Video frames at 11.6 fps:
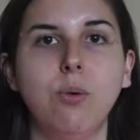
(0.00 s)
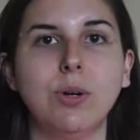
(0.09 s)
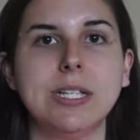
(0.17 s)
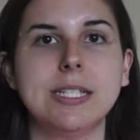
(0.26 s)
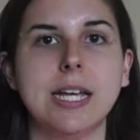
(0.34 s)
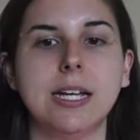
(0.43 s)

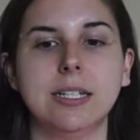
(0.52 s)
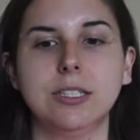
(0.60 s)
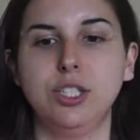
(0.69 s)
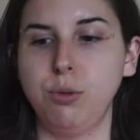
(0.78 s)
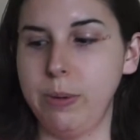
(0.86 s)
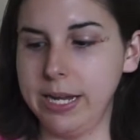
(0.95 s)
was
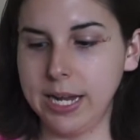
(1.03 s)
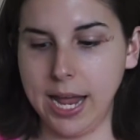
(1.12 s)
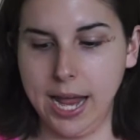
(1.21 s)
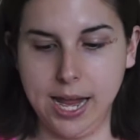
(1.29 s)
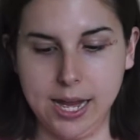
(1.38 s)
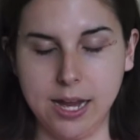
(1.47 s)
doing
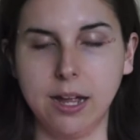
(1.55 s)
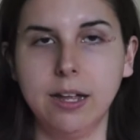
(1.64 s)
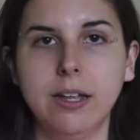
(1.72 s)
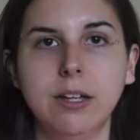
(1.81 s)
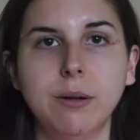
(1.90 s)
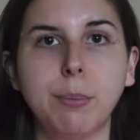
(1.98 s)
a
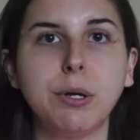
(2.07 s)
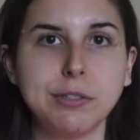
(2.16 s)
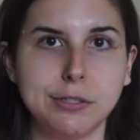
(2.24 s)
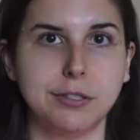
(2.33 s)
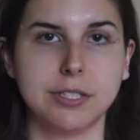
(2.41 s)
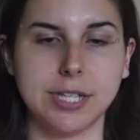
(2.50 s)

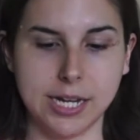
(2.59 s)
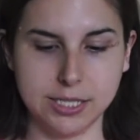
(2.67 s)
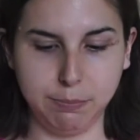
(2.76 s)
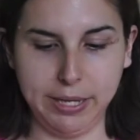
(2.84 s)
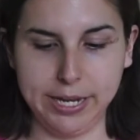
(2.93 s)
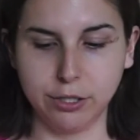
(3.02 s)
personal
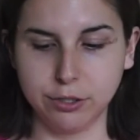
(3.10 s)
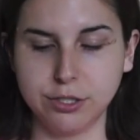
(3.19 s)
size planner.